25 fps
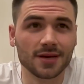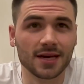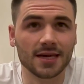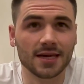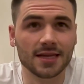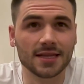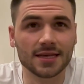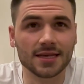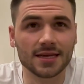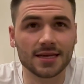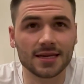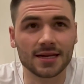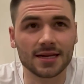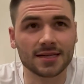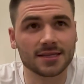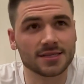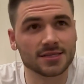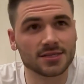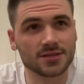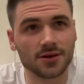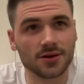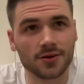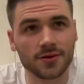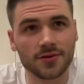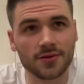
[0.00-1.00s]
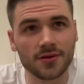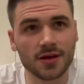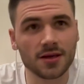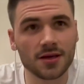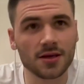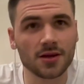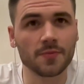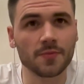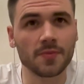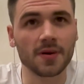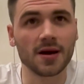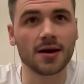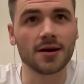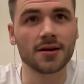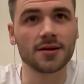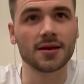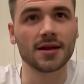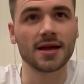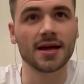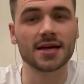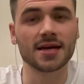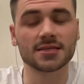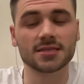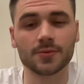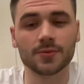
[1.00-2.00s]
And then I start thinking about
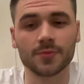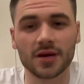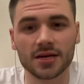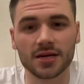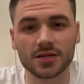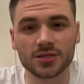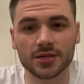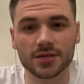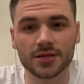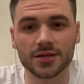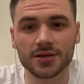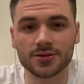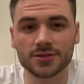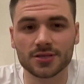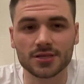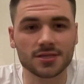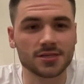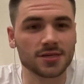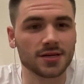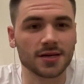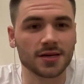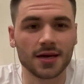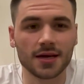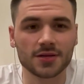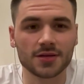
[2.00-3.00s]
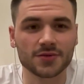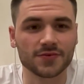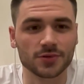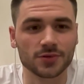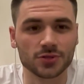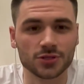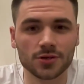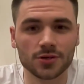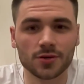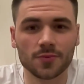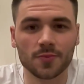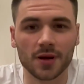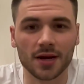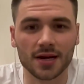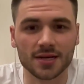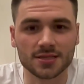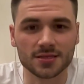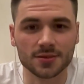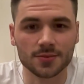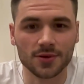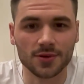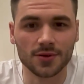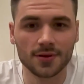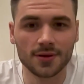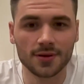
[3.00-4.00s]
it, asking my engineers, they say, yeah, for sure
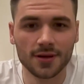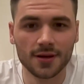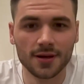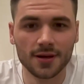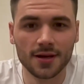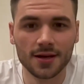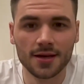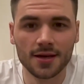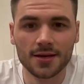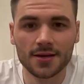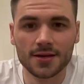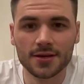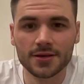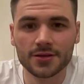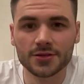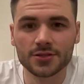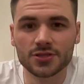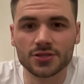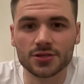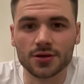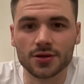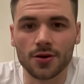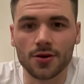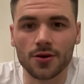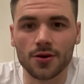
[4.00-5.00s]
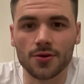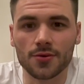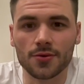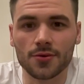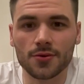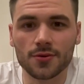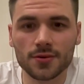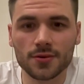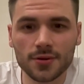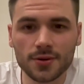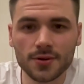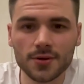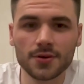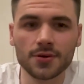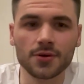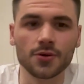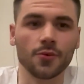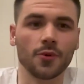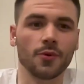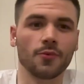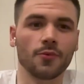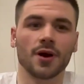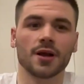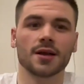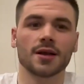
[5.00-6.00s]
possible. So
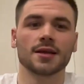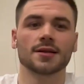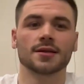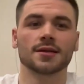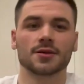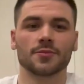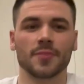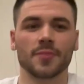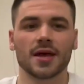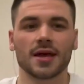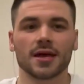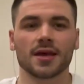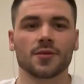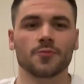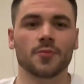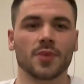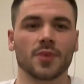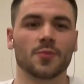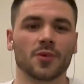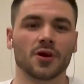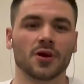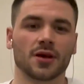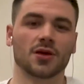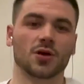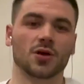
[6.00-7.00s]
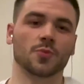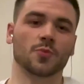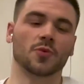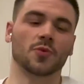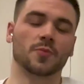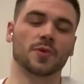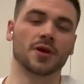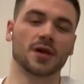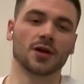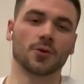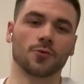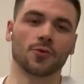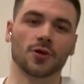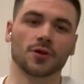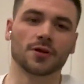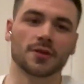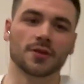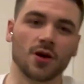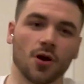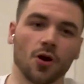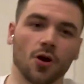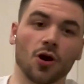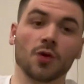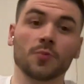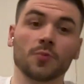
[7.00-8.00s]
we wanted to make it mimic a human being where
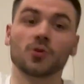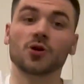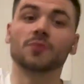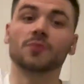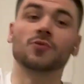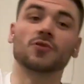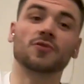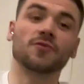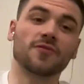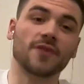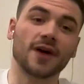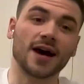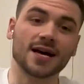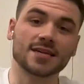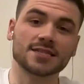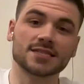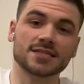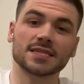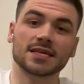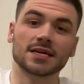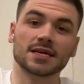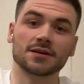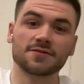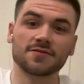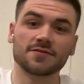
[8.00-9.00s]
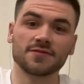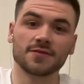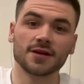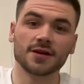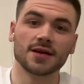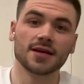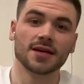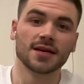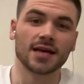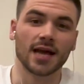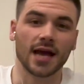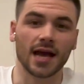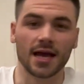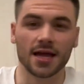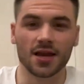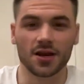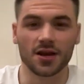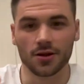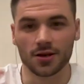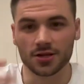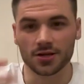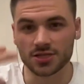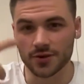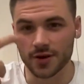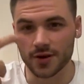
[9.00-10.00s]
the arm could move fast enough and it
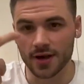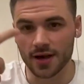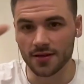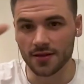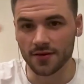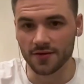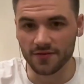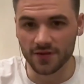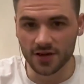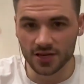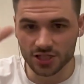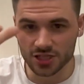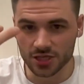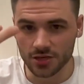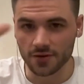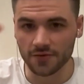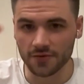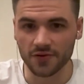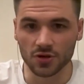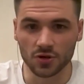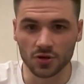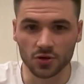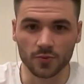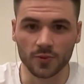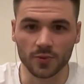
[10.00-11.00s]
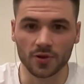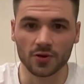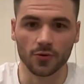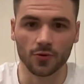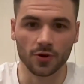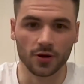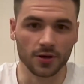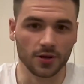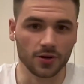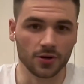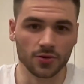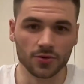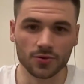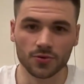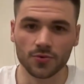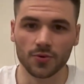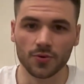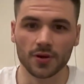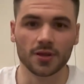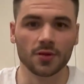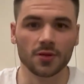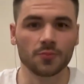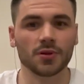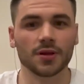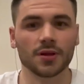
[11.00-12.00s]
also had the vision of a human where it knew
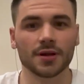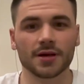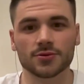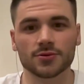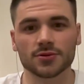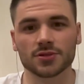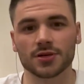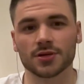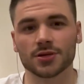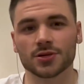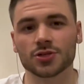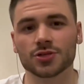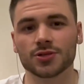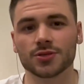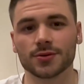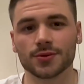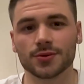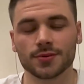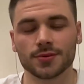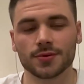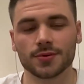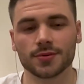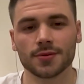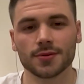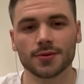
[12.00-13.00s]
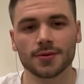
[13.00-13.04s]
when the player was going to shoot.